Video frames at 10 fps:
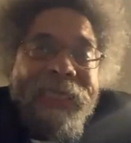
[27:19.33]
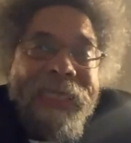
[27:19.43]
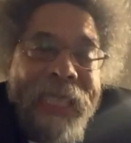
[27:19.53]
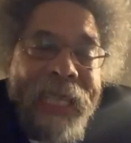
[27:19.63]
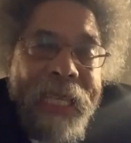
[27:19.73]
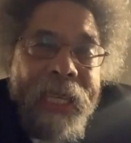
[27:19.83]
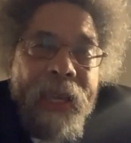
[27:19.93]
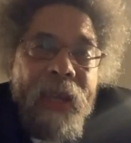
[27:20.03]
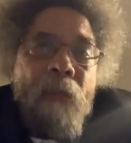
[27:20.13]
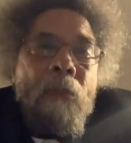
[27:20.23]
see
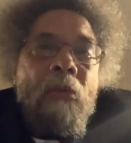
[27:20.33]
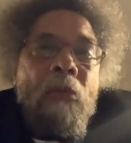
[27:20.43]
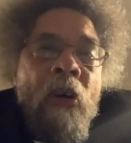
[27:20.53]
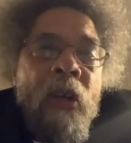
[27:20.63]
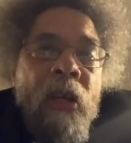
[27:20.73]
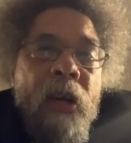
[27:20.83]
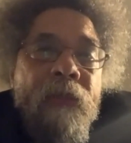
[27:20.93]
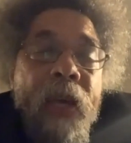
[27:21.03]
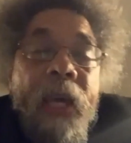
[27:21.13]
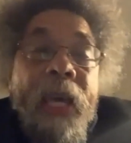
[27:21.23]
broad enough.
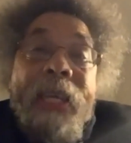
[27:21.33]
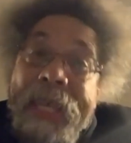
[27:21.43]
And